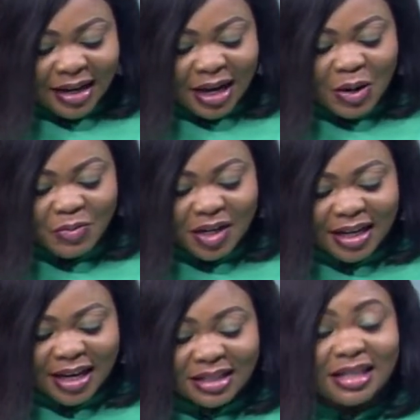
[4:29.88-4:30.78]
na
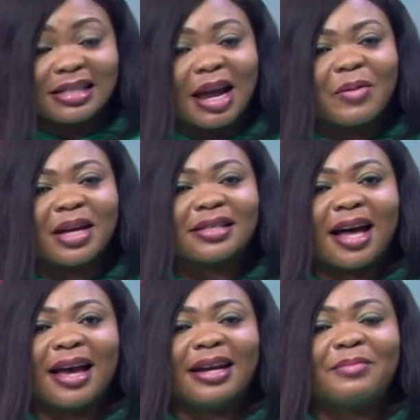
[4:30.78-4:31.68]
communications
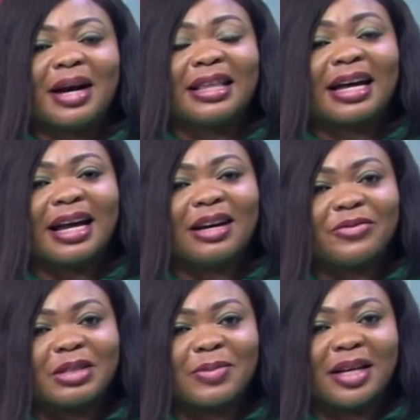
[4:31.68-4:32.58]
director at the mother Ghana
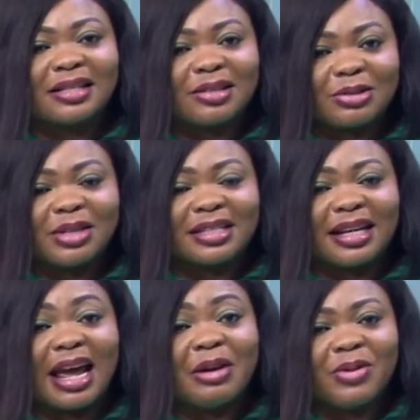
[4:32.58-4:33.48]
Football
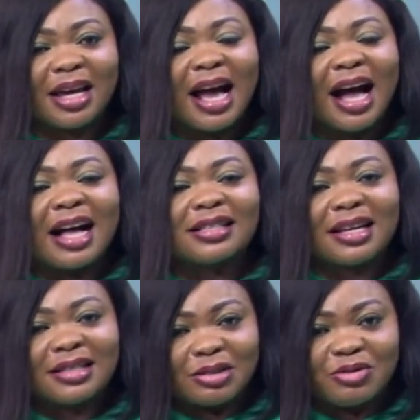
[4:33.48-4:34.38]
Association Henry
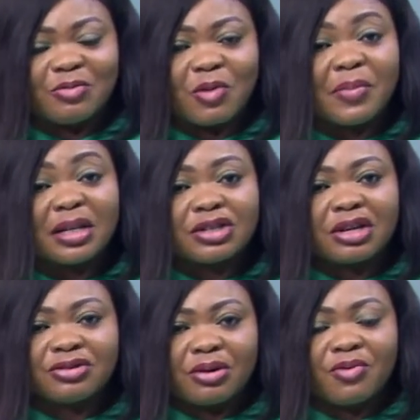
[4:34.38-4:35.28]
Asante Chum wabe
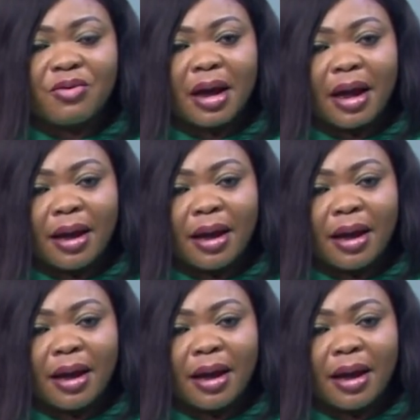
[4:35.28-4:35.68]
chechre mu